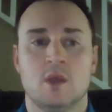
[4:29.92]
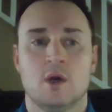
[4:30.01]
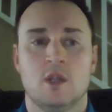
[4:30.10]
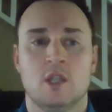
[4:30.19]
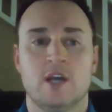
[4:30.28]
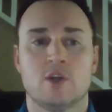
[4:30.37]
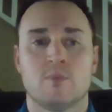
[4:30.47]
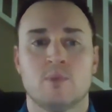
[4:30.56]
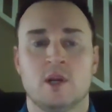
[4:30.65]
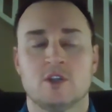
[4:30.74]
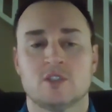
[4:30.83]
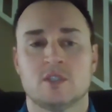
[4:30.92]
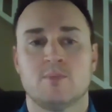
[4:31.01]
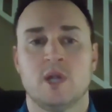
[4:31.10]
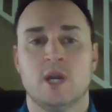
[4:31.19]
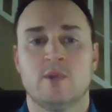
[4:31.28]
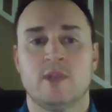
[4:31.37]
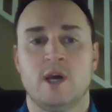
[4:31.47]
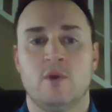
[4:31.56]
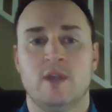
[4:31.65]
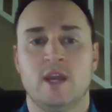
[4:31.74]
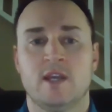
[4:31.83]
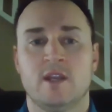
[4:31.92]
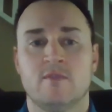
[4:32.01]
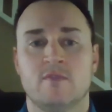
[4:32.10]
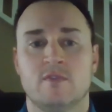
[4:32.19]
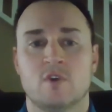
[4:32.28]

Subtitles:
Allow your players to play without negative